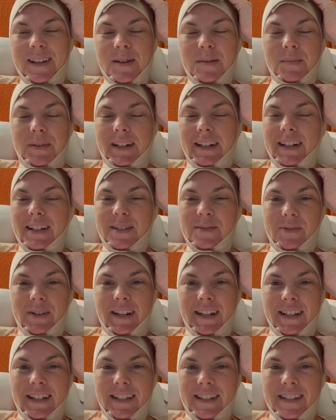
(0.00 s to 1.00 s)
but it is what
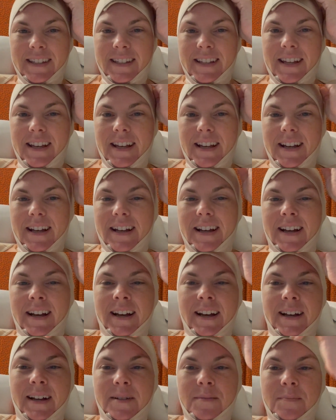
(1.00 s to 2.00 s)
it is.
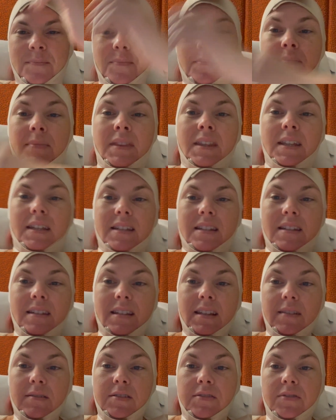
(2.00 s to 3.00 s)
Um, the
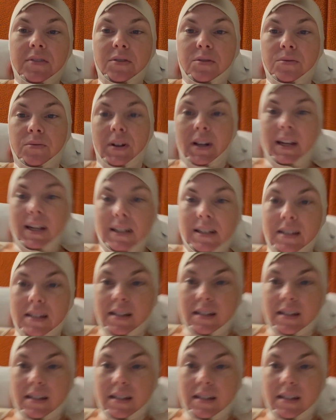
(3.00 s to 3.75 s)
sleeves feel great.